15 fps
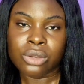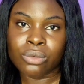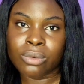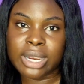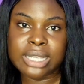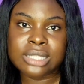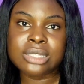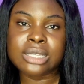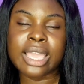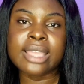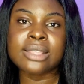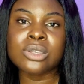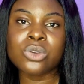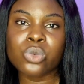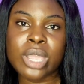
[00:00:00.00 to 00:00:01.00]
right?
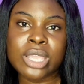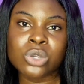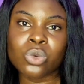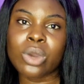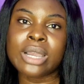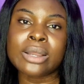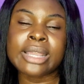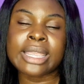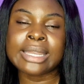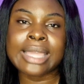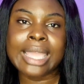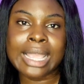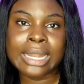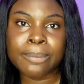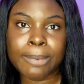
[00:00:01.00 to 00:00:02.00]
Anywhere you are,
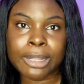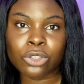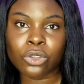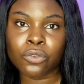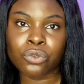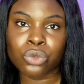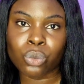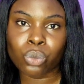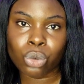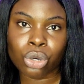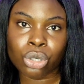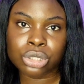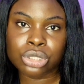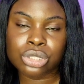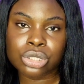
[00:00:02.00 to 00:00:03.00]
in any part of the
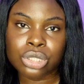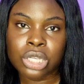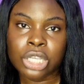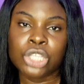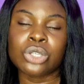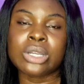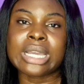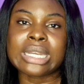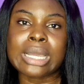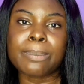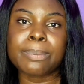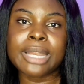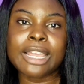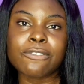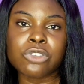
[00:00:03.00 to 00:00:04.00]
world, you can
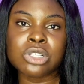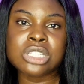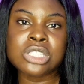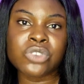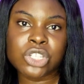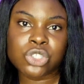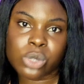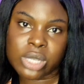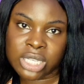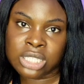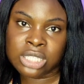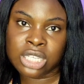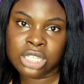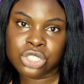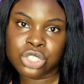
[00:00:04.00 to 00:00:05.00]
apply for this virtual
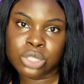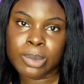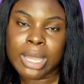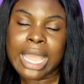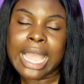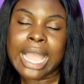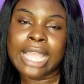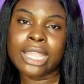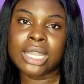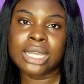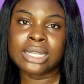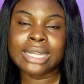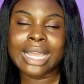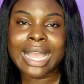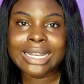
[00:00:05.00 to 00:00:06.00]
internship and you
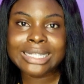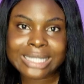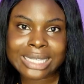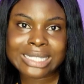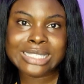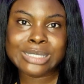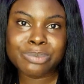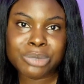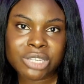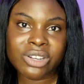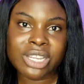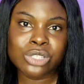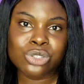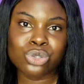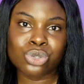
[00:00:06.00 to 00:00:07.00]
can add the
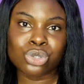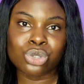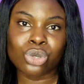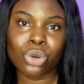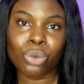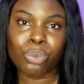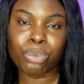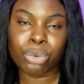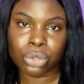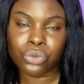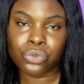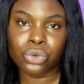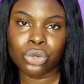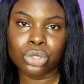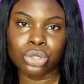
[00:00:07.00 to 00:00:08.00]
experience to your
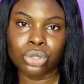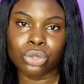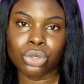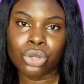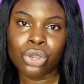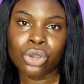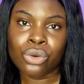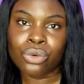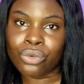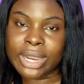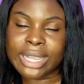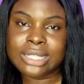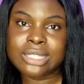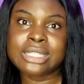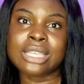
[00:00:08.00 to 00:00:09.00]
portfolio,
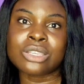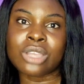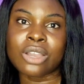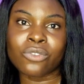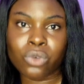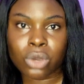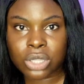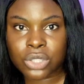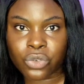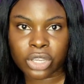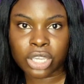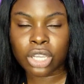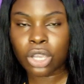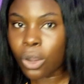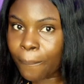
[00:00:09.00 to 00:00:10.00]
right? That you have worked for
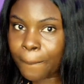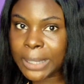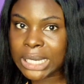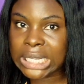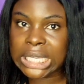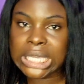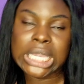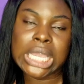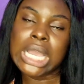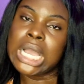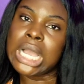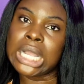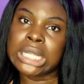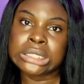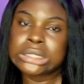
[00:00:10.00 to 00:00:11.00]
a company,
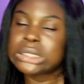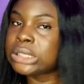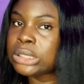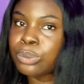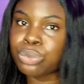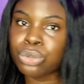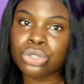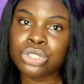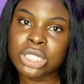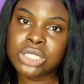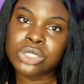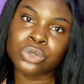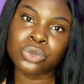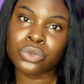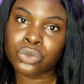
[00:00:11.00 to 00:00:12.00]
and it's the
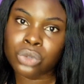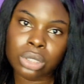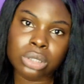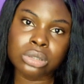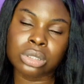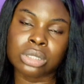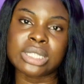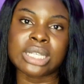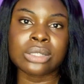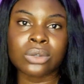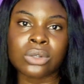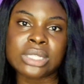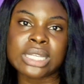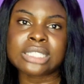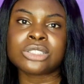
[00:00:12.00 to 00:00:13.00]
projects you worked on and
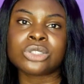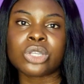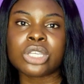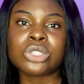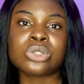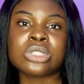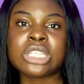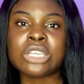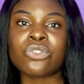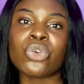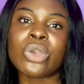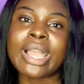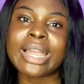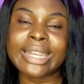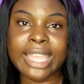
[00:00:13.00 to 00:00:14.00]
all that. It's going to give
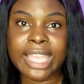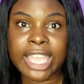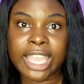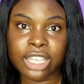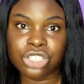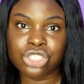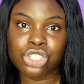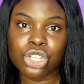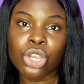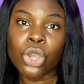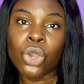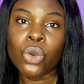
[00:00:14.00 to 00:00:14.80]
you an edge